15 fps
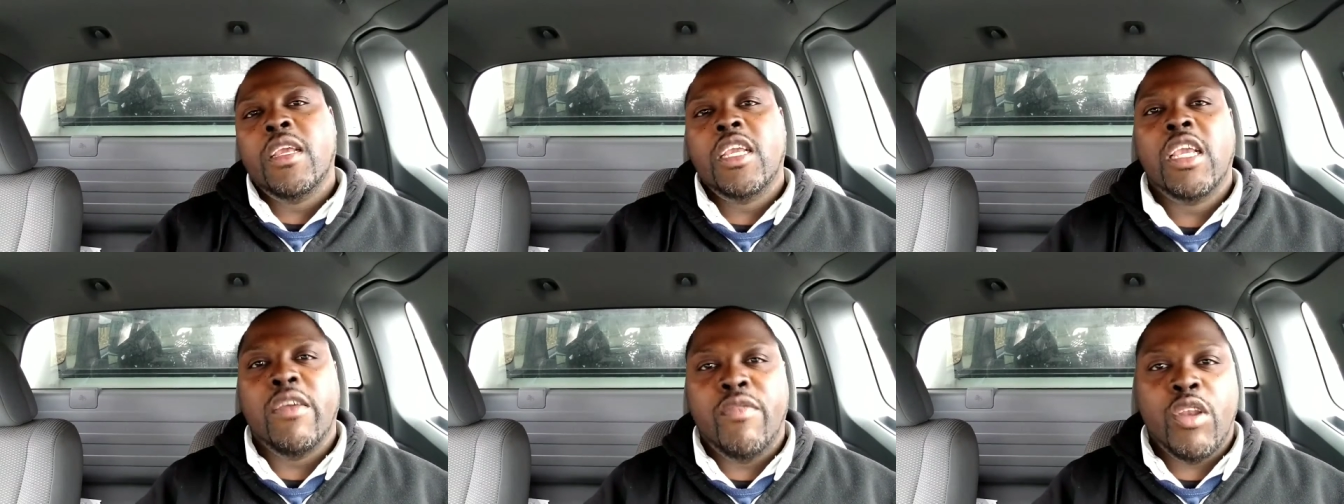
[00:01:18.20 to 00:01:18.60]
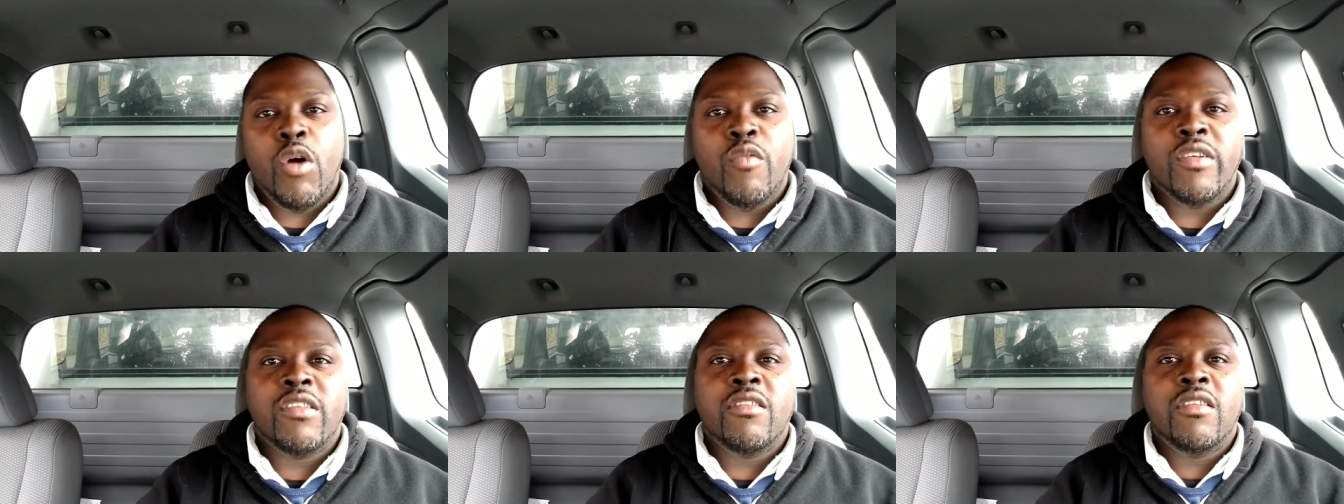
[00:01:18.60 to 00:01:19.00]
give it
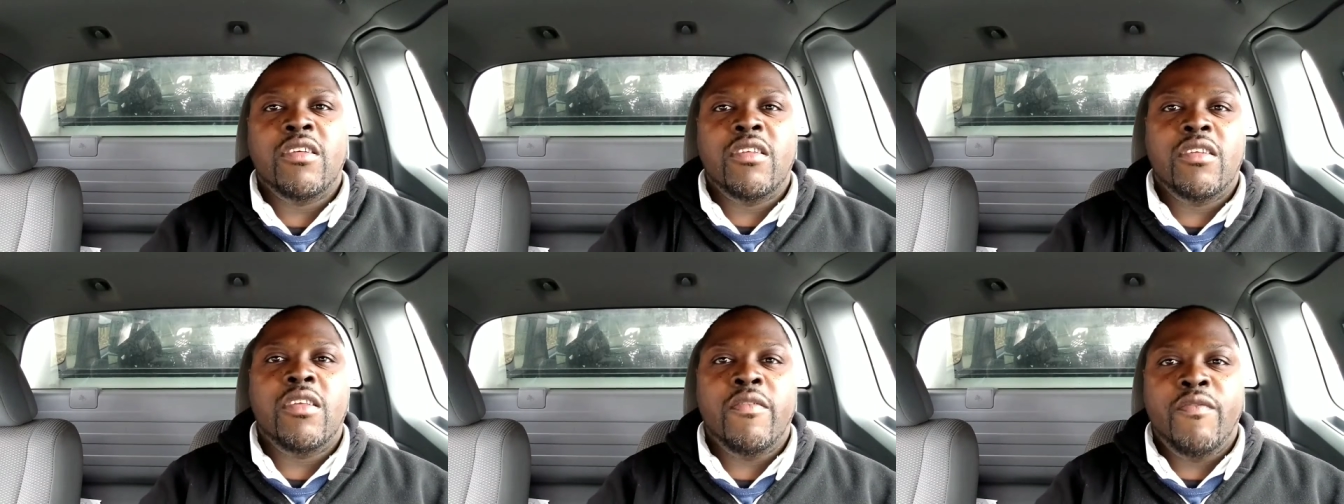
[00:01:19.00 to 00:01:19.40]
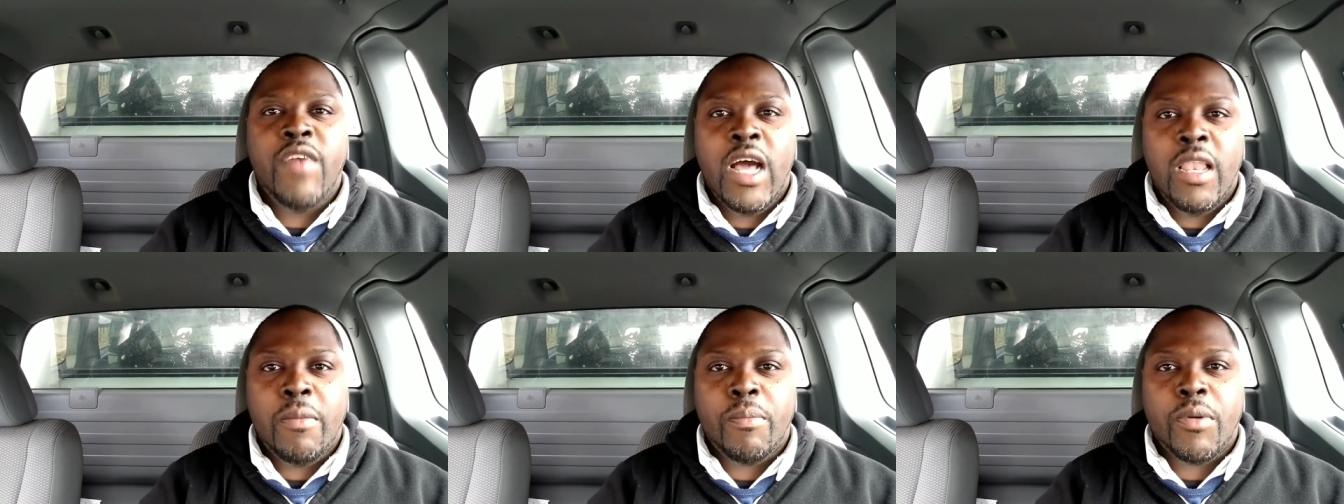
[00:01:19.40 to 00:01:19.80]
over to the
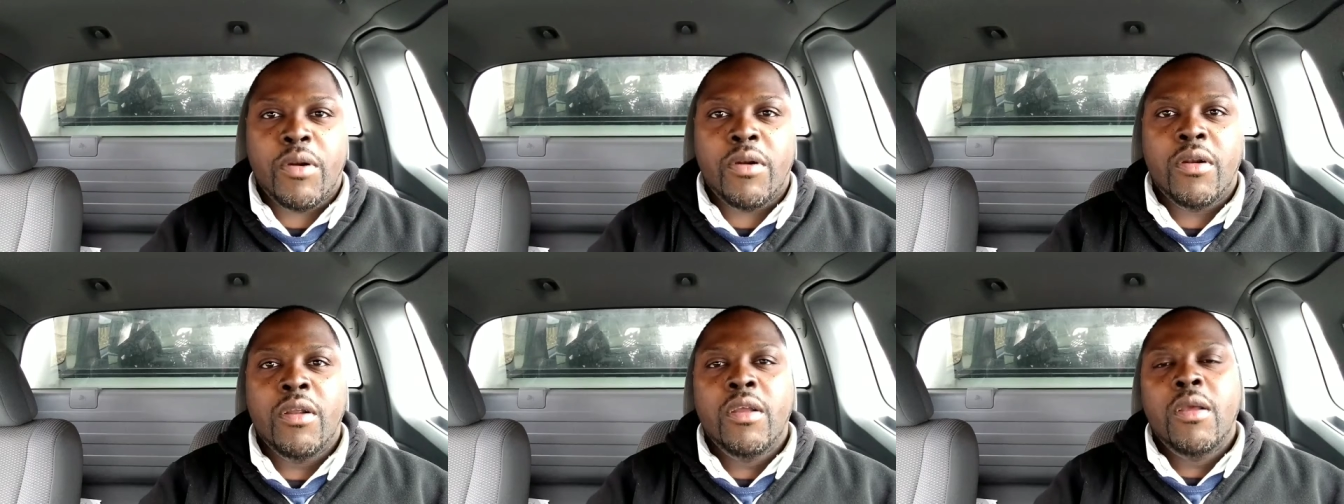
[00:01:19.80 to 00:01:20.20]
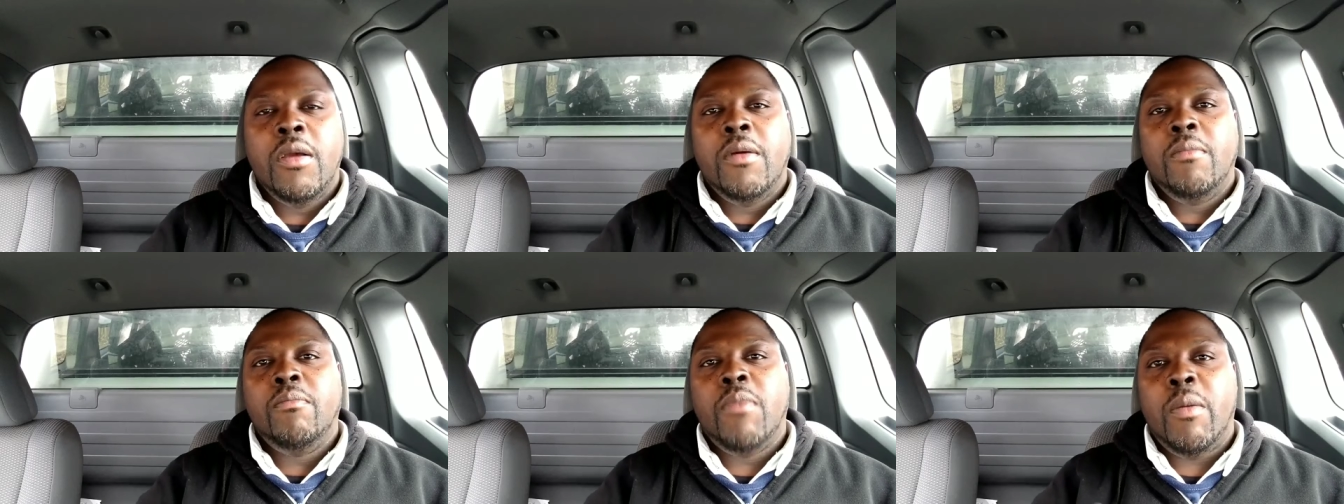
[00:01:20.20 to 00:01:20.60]
developer.
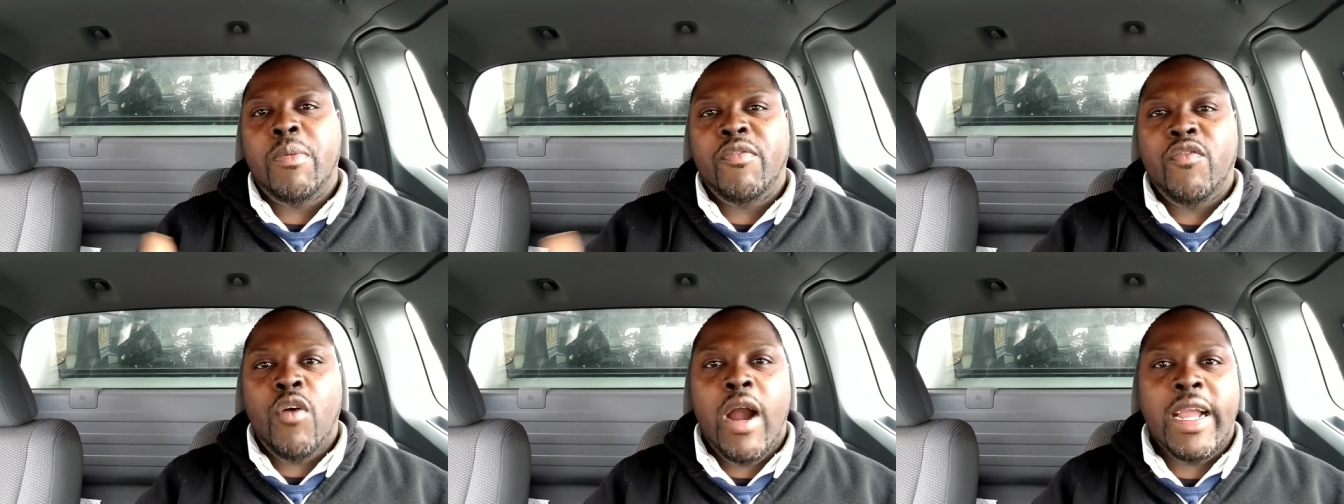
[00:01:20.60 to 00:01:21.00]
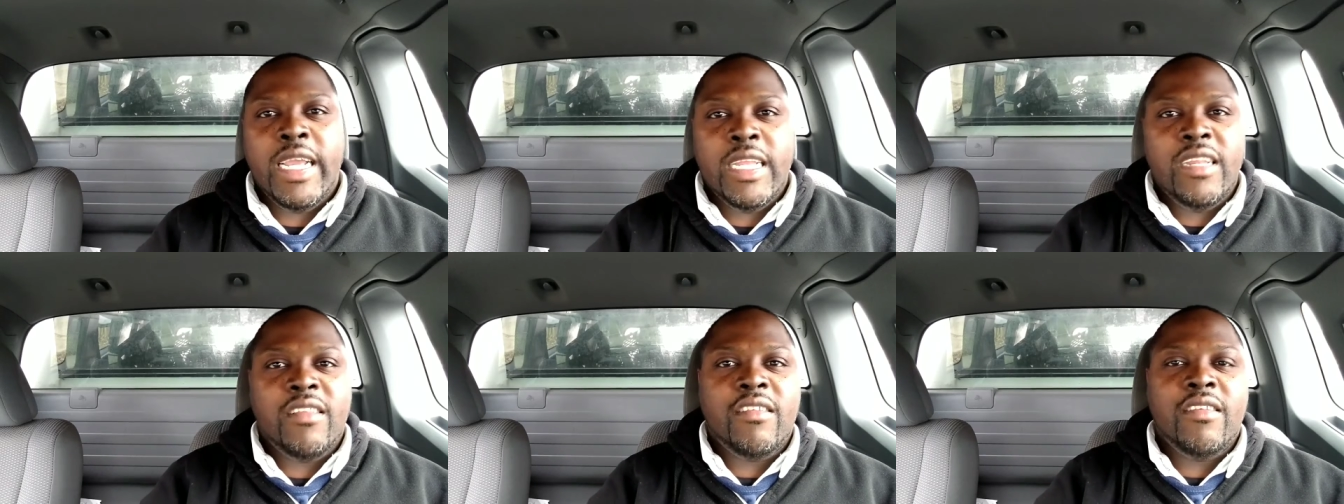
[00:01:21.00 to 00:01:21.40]
But before I
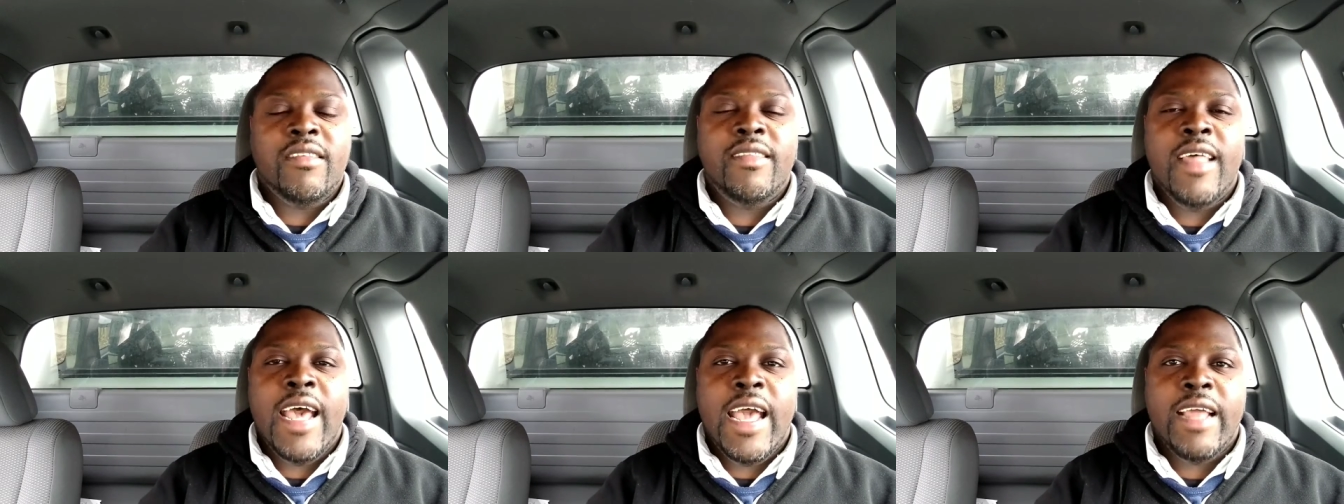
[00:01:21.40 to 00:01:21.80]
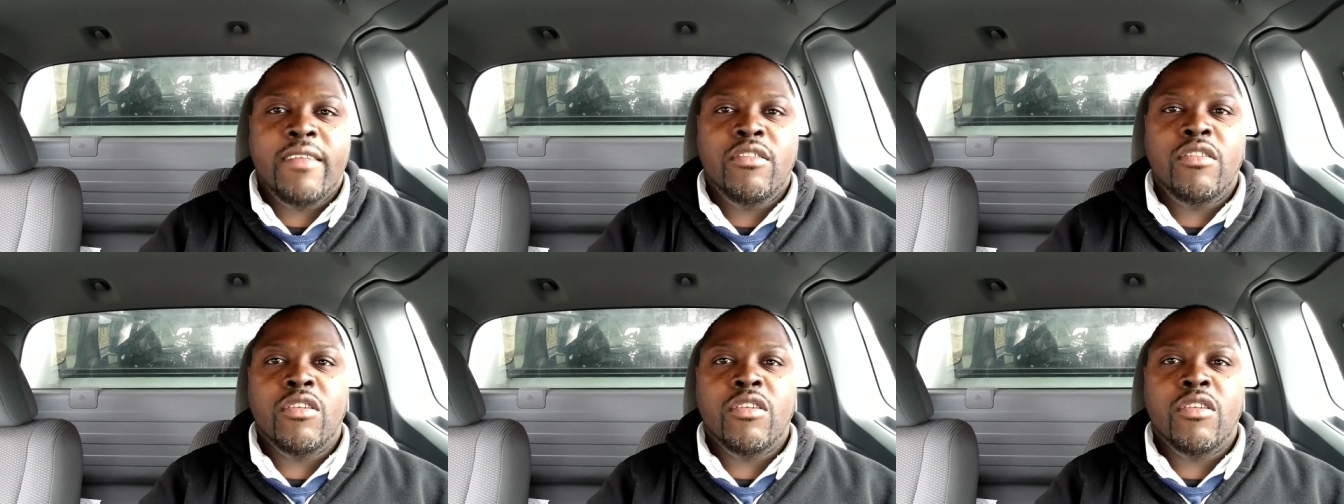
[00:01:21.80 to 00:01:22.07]
get into that,